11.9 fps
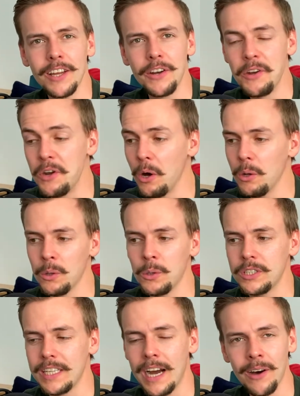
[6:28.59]
not
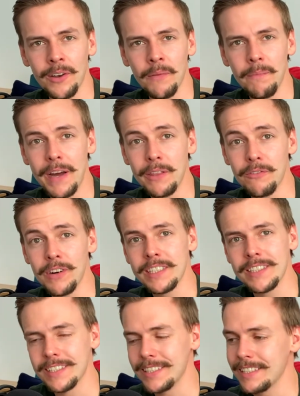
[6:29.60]
looked down on by the rest
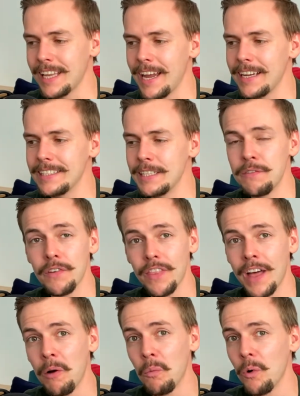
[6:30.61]
of society for
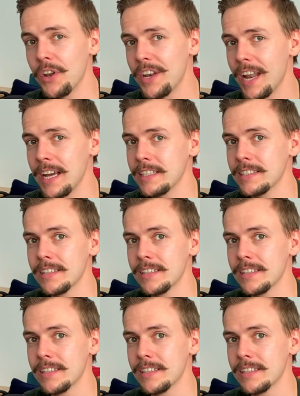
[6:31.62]
that one night.